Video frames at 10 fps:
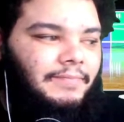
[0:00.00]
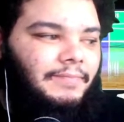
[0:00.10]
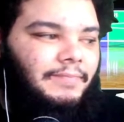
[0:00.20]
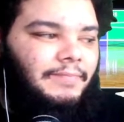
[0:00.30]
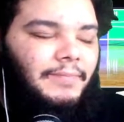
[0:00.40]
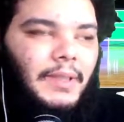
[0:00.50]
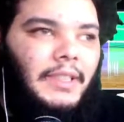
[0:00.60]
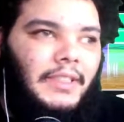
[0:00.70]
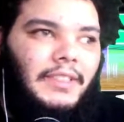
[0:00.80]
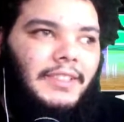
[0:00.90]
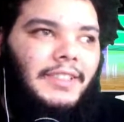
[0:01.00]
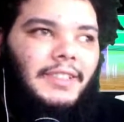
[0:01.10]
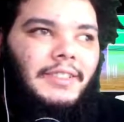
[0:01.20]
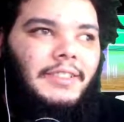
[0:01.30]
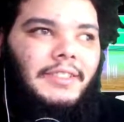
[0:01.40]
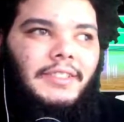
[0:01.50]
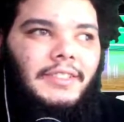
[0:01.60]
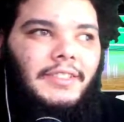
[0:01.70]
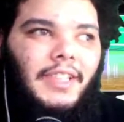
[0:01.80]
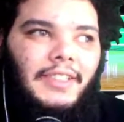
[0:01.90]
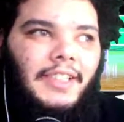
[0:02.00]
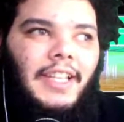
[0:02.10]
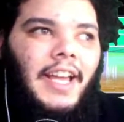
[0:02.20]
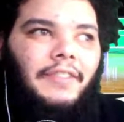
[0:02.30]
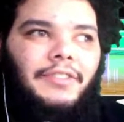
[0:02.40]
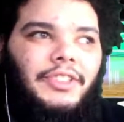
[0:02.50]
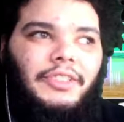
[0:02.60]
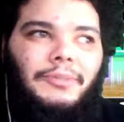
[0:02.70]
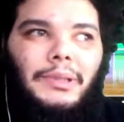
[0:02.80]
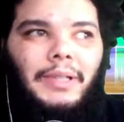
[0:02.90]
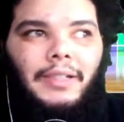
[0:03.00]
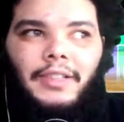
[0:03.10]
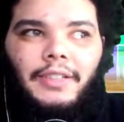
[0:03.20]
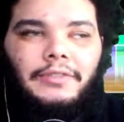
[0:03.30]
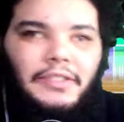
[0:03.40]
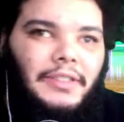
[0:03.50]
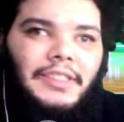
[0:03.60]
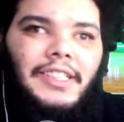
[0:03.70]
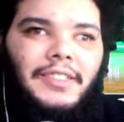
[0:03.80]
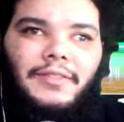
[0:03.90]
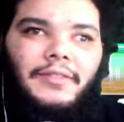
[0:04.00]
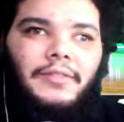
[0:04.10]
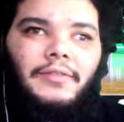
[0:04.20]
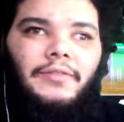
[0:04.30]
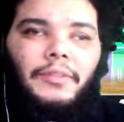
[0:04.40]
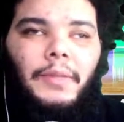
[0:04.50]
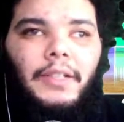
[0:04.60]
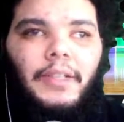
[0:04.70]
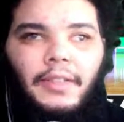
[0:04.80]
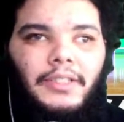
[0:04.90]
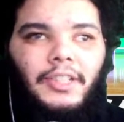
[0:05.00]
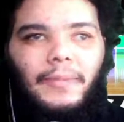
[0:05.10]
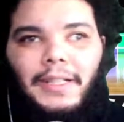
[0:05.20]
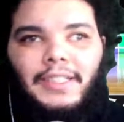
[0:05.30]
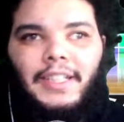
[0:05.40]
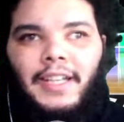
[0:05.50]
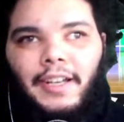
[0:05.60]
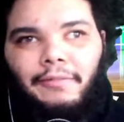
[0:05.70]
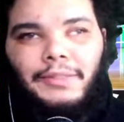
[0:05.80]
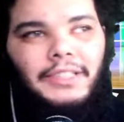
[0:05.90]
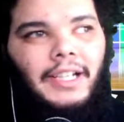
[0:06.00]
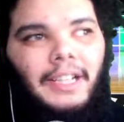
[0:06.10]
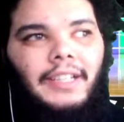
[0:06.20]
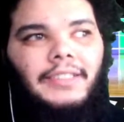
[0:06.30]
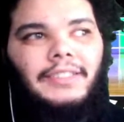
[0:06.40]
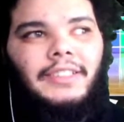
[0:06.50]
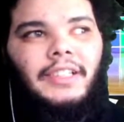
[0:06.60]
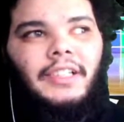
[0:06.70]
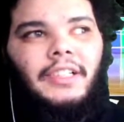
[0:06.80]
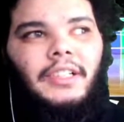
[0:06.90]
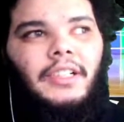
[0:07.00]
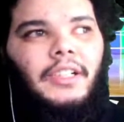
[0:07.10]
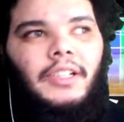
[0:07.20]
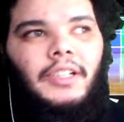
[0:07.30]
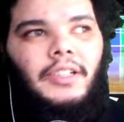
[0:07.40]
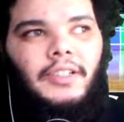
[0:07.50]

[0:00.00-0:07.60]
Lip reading: But it's second half was just a blowout. It really nothing for me to really talk about second half besides good